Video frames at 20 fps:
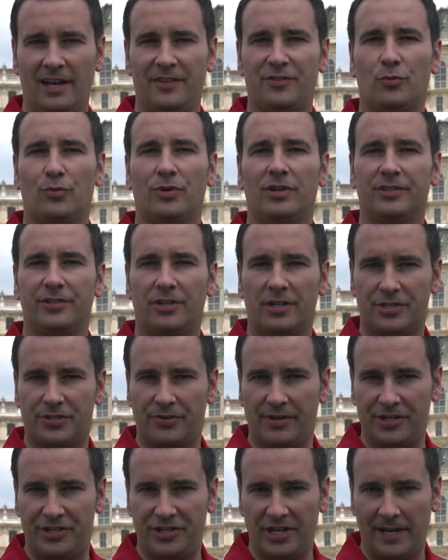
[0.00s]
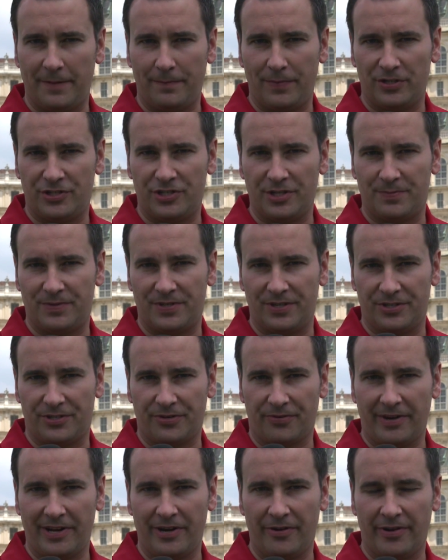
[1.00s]
at the World Archery Championships in
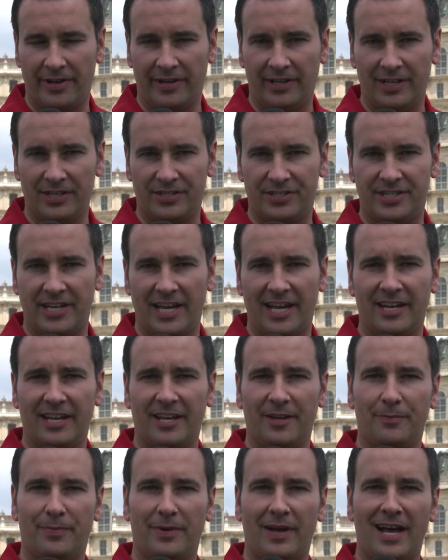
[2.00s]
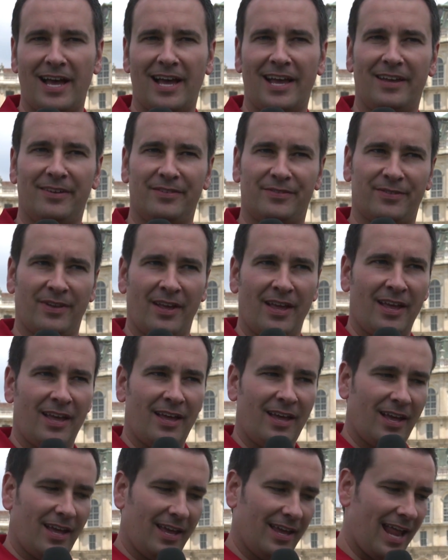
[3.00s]
Torino, Italy. Standing by is
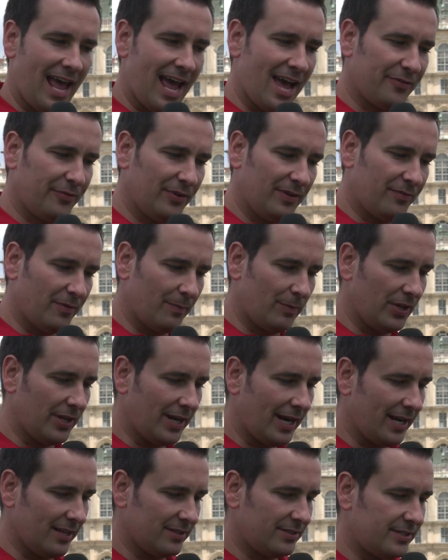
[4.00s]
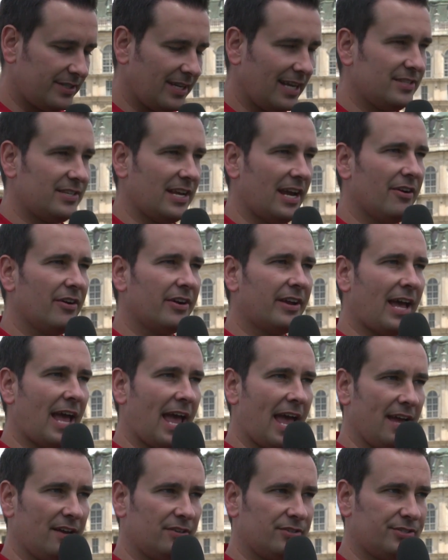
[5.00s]
an athlete from the United States, Erika
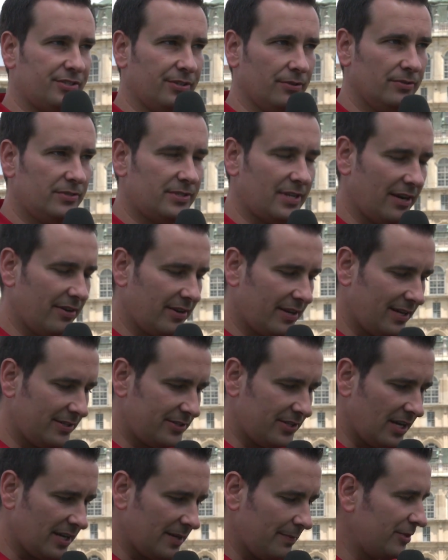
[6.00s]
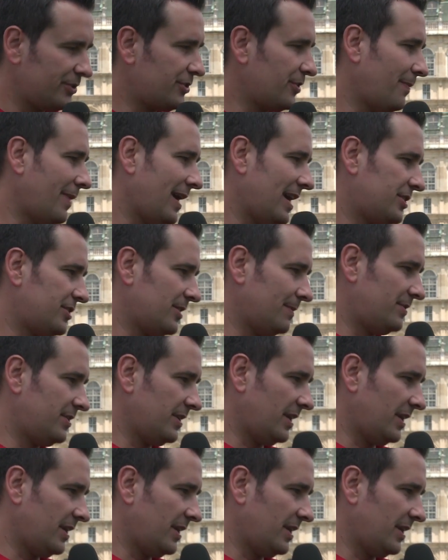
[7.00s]
Anschutz. Erika, talk about your matchup